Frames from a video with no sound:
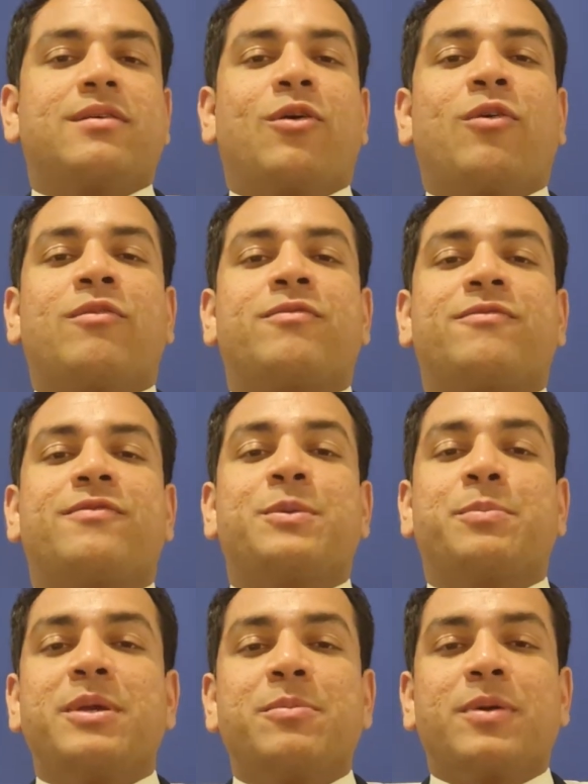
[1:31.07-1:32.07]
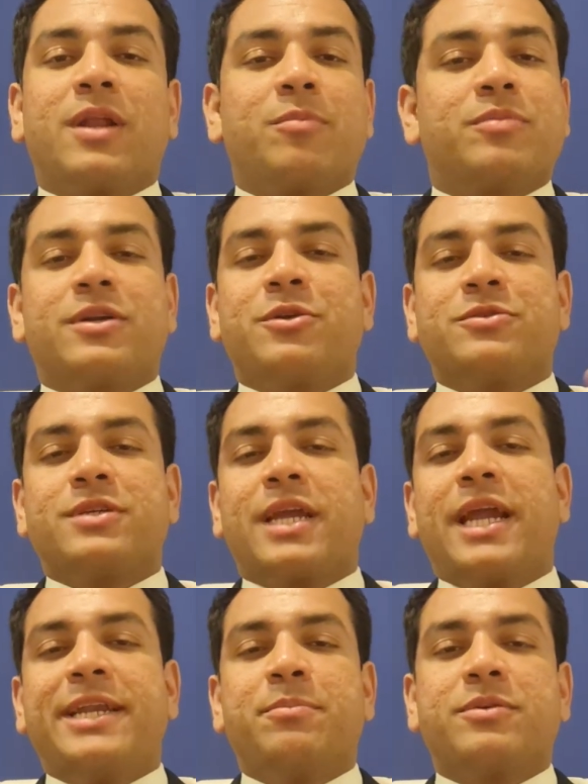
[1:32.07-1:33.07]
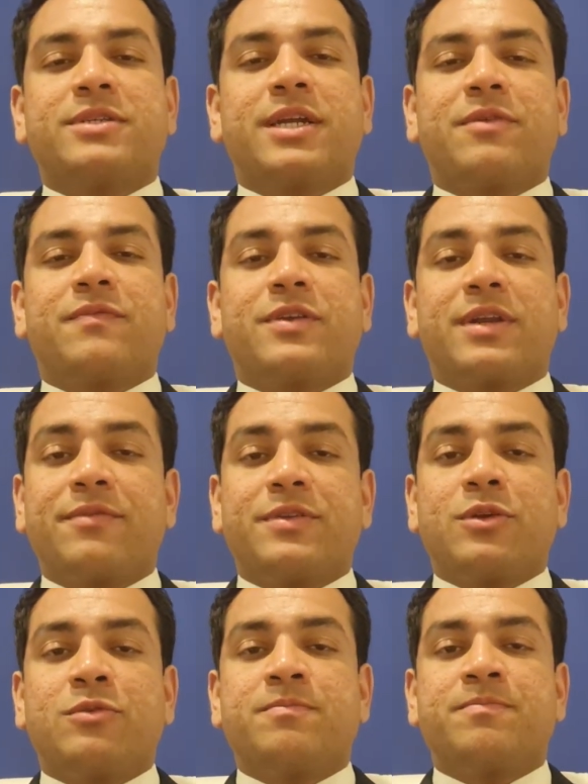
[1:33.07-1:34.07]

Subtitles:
of the people are producing 80% of the revenue,